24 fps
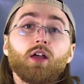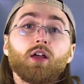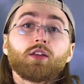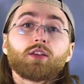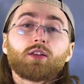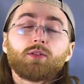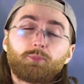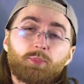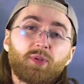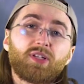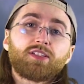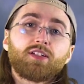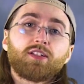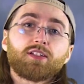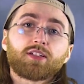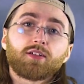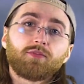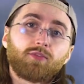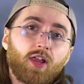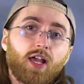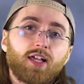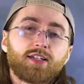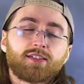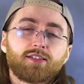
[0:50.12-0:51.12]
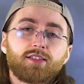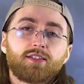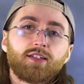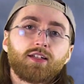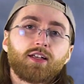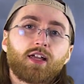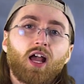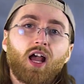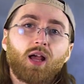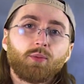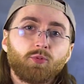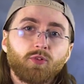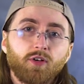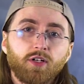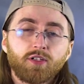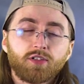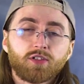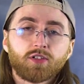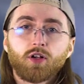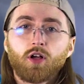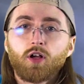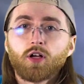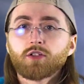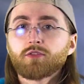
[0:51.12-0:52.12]
The business of licensing copyrighted
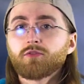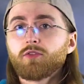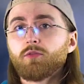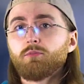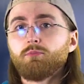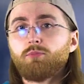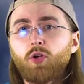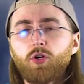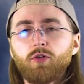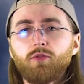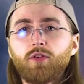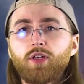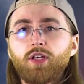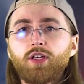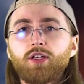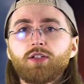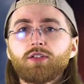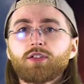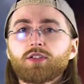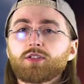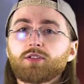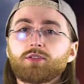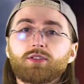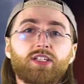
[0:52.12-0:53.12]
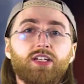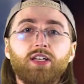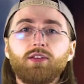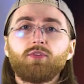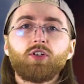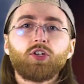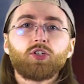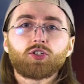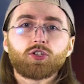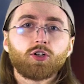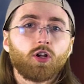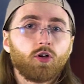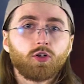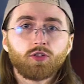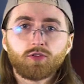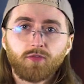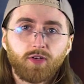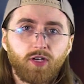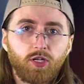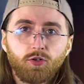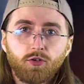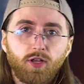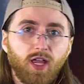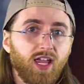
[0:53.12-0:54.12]
songs for movies, TV shows,
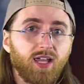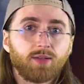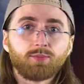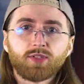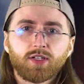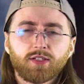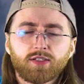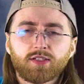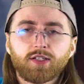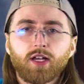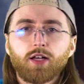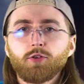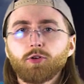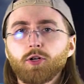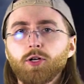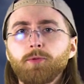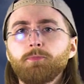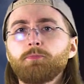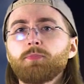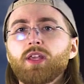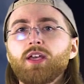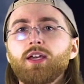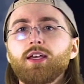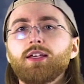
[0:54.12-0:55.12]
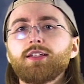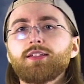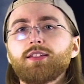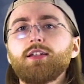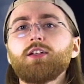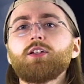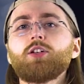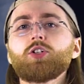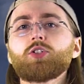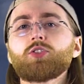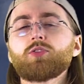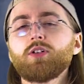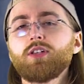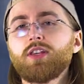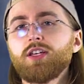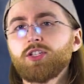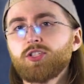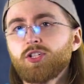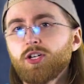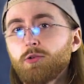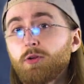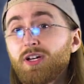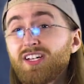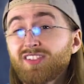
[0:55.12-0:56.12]
video games, etc. is an industry that
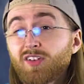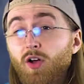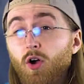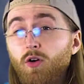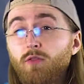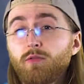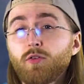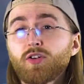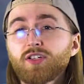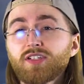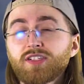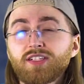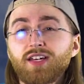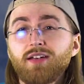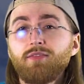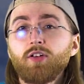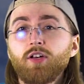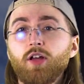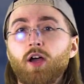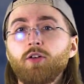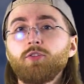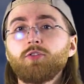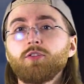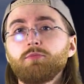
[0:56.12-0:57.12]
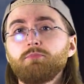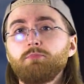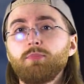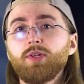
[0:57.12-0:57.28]
generates over $700